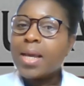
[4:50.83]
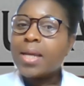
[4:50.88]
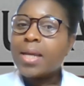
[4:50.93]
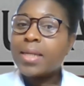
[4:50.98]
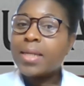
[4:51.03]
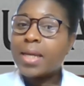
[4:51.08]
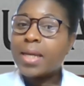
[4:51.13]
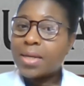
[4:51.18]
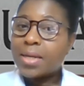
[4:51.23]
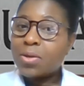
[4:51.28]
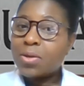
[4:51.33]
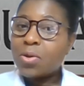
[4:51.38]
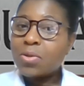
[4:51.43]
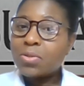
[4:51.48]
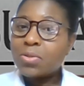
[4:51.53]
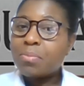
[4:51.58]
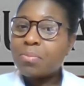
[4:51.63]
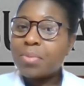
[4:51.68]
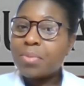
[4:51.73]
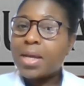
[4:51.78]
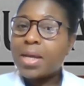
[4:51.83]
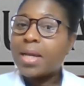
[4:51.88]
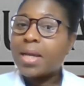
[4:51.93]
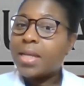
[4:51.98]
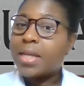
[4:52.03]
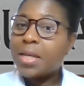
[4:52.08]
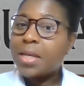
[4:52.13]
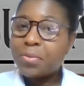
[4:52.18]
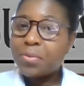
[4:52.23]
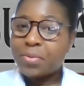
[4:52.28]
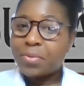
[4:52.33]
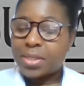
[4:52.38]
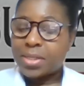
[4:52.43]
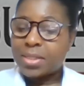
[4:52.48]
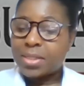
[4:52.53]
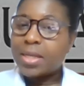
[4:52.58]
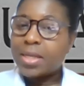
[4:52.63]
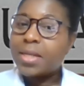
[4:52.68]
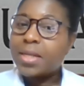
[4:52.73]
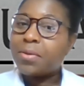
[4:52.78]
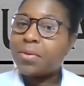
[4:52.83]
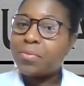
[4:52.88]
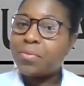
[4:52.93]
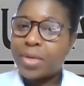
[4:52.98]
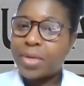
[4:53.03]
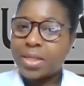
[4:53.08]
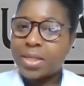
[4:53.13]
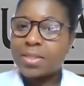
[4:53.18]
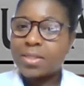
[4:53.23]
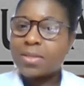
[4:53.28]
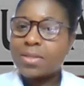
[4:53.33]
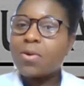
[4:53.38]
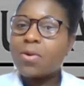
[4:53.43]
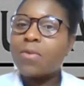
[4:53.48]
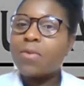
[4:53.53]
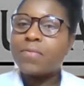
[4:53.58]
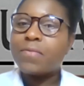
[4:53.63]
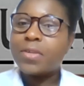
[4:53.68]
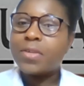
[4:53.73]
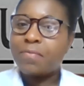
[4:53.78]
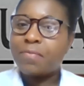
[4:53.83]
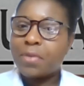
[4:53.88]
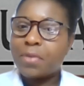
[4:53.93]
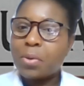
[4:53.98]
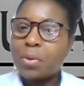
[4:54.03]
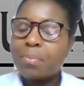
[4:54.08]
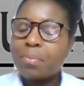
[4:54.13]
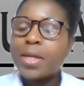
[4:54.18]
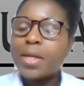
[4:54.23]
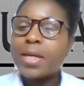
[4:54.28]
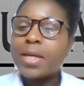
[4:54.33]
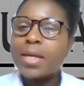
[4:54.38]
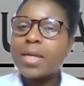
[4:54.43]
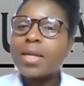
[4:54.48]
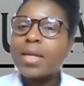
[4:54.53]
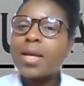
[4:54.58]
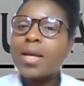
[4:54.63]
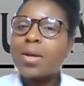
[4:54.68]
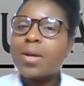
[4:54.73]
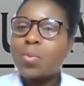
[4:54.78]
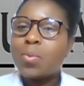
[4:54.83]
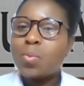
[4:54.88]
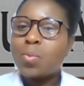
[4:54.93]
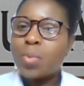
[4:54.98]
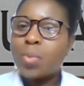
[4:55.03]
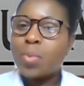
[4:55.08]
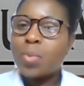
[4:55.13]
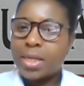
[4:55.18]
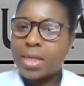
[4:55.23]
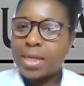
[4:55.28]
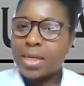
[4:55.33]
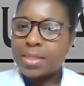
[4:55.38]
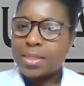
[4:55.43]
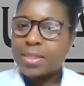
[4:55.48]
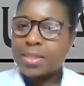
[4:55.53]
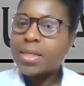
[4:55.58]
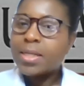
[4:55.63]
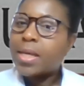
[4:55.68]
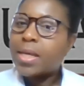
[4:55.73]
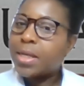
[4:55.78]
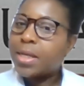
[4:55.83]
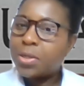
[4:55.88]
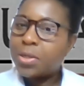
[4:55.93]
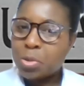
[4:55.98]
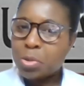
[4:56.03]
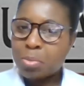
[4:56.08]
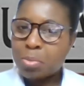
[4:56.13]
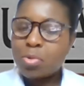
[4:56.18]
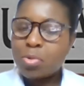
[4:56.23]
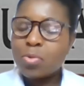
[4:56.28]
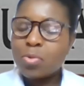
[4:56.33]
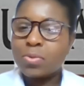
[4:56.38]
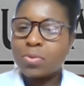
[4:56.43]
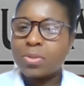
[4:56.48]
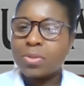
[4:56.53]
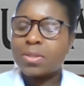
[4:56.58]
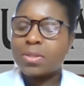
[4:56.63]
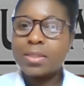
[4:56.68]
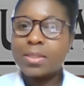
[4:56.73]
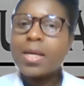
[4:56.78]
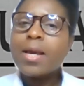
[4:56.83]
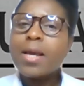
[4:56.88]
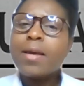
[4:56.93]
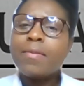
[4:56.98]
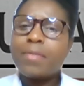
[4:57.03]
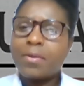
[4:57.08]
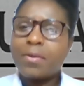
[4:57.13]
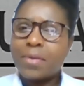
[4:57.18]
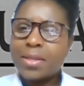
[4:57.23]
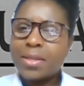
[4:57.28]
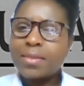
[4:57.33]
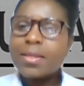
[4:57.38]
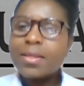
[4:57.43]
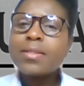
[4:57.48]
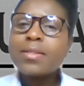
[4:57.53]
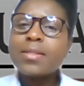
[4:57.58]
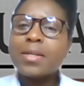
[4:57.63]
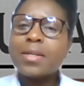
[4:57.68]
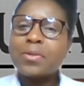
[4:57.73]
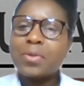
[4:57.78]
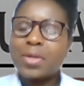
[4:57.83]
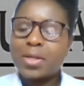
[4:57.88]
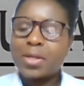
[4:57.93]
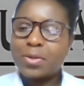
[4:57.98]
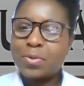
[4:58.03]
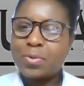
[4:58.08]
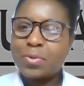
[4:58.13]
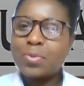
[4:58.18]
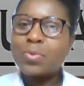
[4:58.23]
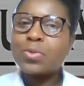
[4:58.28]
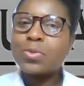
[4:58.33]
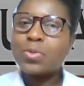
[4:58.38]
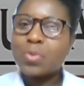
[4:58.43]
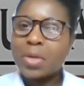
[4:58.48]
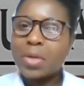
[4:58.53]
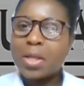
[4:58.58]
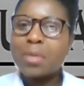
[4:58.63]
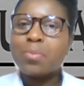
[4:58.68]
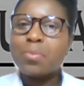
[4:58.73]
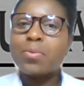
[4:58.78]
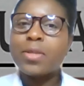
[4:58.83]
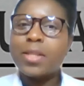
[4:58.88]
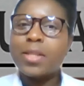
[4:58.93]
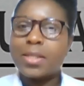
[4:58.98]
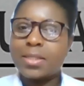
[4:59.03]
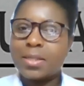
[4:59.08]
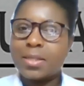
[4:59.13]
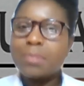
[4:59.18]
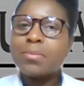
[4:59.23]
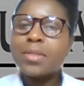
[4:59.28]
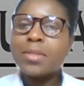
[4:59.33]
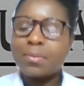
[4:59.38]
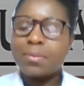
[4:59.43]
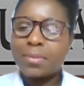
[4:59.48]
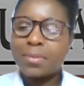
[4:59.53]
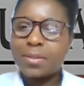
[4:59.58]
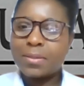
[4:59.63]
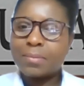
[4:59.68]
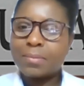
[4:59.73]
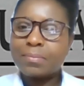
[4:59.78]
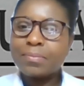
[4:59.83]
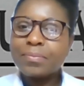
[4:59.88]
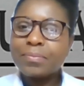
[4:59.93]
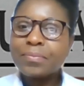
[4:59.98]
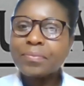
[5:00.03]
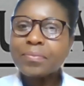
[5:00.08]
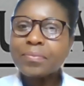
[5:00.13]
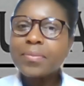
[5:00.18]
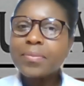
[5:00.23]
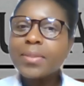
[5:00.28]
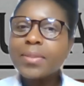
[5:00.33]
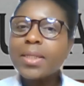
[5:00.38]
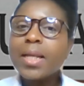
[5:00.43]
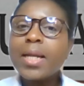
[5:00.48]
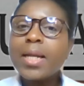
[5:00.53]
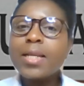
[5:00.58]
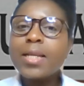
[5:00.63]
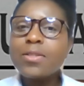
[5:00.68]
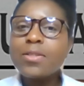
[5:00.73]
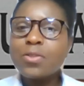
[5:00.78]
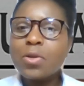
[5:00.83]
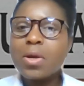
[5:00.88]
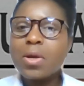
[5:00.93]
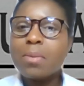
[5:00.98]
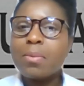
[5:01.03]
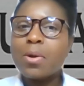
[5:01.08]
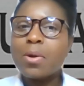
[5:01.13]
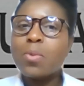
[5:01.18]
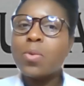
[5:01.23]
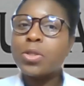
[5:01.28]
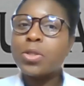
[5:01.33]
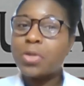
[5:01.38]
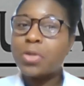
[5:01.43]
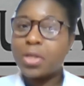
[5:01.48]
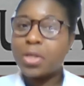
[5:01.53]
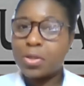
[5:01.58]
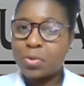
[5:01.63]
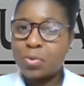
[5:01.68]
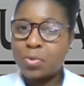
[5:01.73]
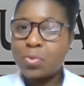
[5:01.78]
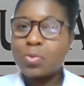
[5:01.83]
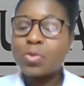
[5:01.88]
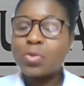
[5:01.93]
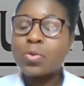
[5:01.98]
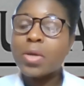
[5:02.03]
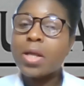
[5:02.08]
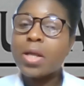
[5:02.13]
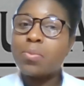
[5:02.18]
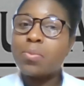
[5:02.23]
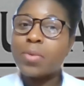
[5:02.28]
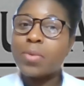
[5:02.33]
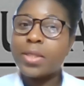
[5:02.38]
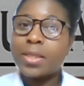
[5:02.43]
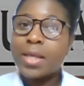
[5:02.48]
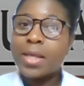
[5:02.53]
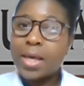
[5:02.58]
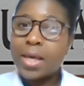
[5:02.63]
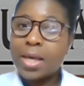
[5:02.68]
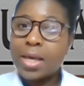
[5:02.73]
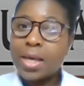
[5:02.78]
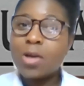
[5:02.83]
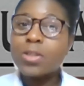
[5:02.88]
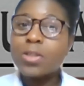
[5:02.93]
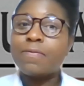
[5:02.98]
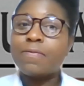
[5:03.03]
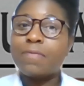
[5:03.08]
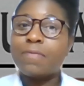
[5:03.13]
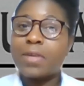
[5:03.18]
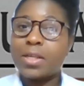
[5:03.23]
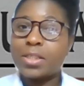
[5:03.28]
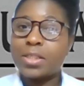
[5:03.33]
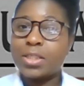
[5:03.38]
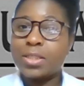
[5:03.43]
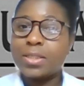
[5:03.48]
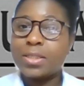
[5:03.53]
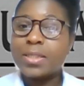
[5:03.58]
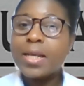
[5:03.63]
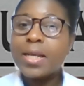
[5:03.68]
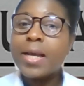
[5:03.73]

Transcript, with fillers: There can also be an increase in the risk of developing weakness in your bones. There are things that you can do to help with the symptoms. Let's talk about what you can do to help with hot flashes